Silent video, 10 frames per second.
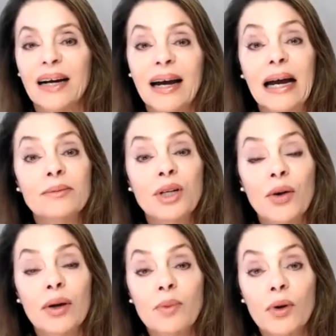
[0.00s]
Hi, I'm
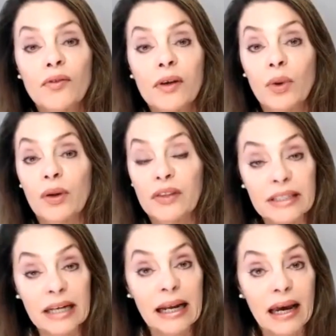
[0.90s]
Terry Murphy with the
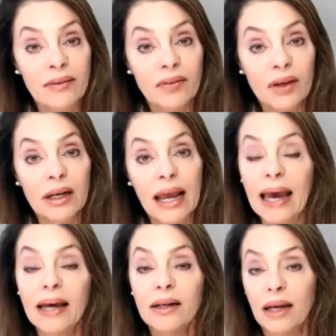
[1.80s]
Data Advocate
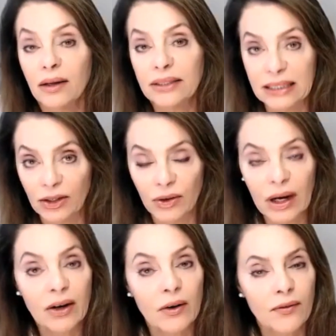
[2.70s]
and Senior
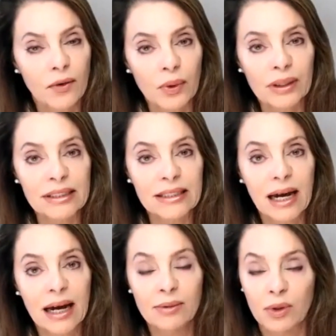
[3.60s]
Editor for Realty
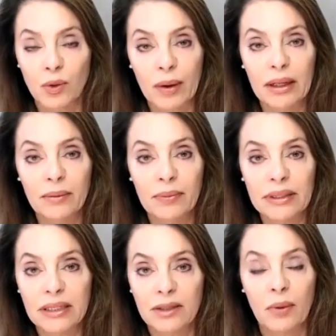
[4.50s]
Times, Women in
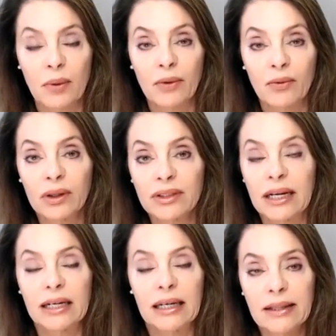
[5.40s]
Business, Women in Real
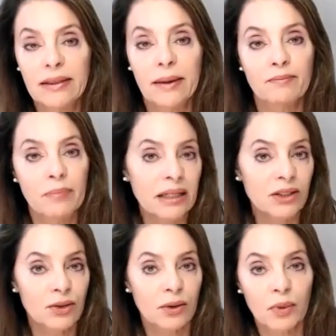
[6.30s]
Estate in the
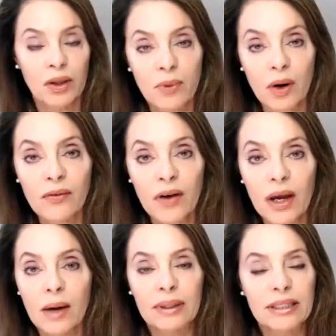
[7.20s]
men's room with
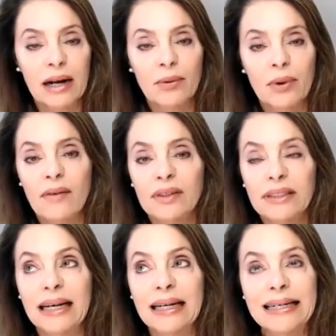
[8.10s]
Murph. But today we have a
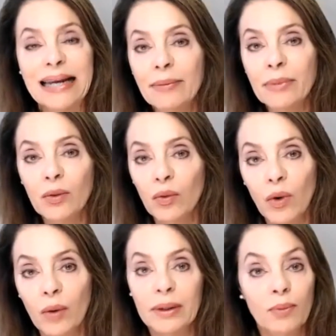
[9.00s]
dynamic
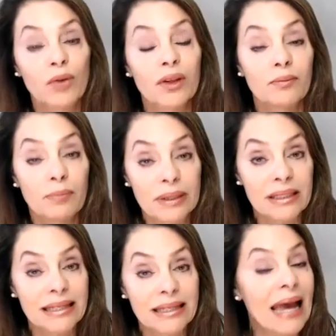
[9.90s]
woman, both in
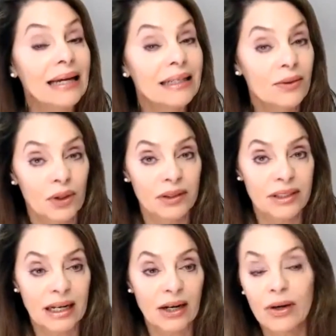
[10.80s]
business and in real
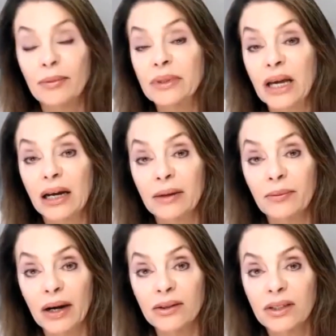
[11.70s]
estate. Her name is Coni
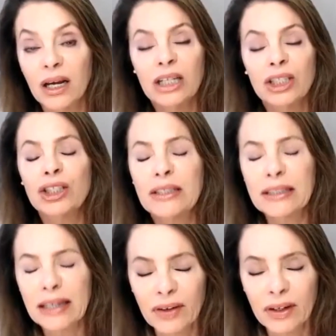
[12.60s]
Meyers. She's
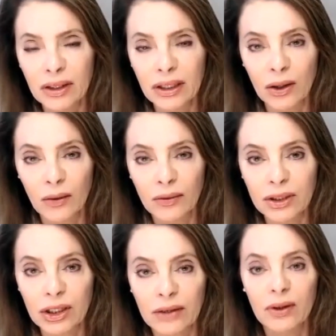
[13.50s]
definitely an
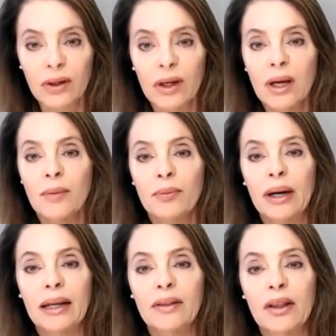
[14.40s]
overachiever,
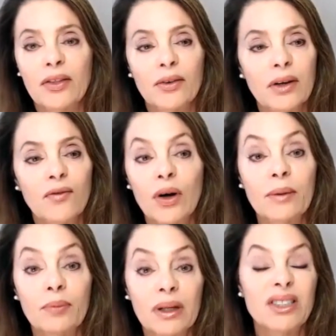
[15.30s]
but in the 30,
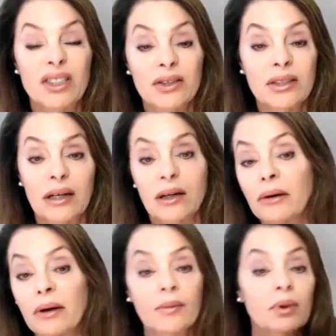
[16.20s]
40 plus years, I
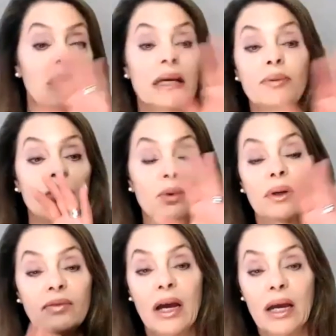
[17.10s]
don't know, I'm going to keep it
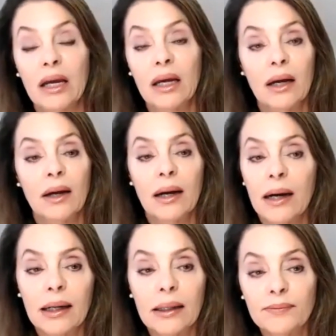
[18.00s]
real vague.
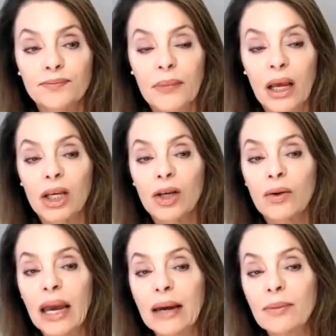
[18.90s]

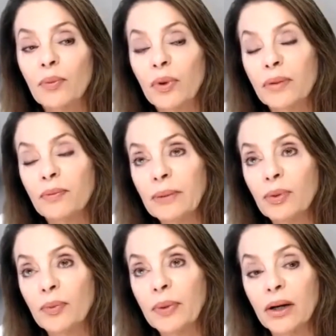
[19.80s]
You came up with
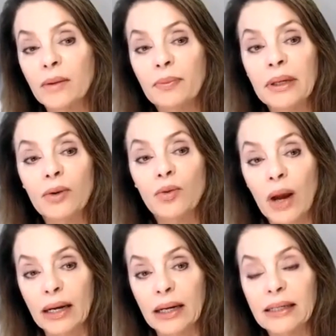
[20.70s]

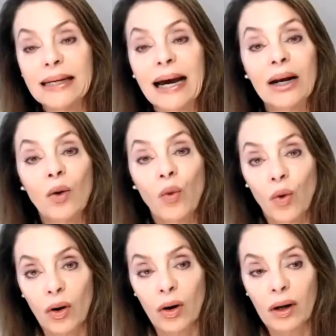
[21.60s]

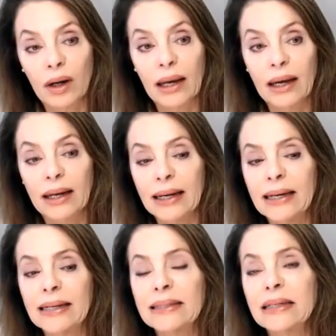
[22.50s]
bepreparedbeready.org, and it
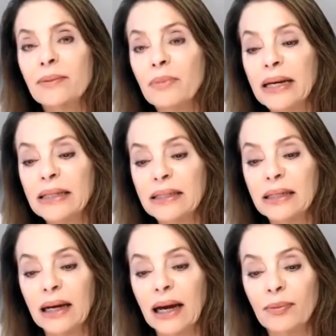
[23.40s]
is an
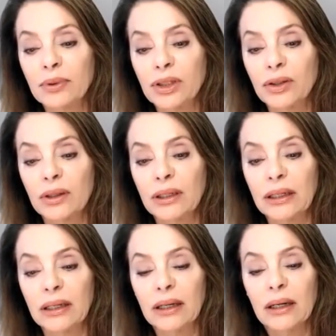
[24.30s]
amazing
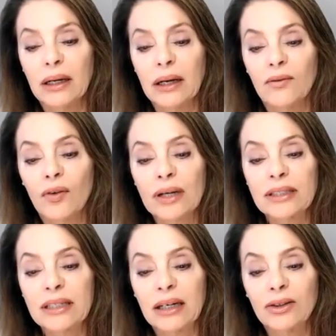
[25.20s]
opportunity for
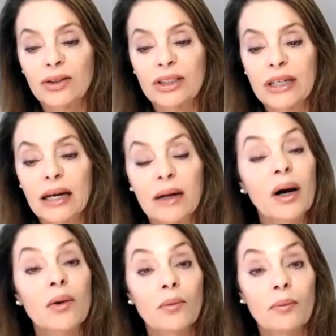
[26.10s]
us to understand
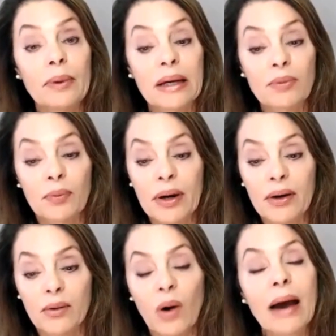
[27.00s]
about being
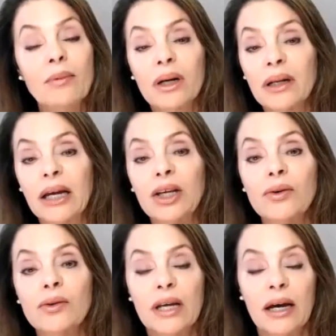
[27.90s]
prepared. I'm going to let
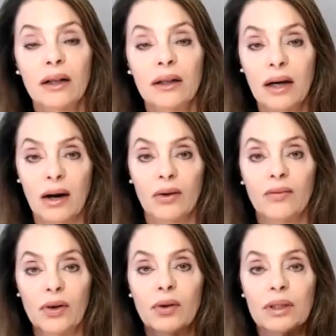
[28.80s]
you tell our
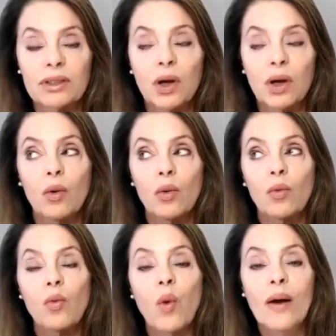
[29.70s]
viewers
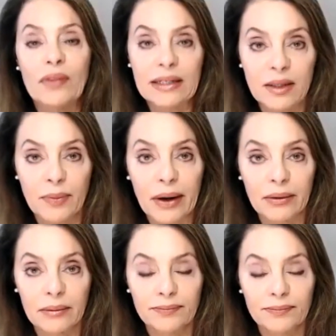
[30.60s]
what that's about.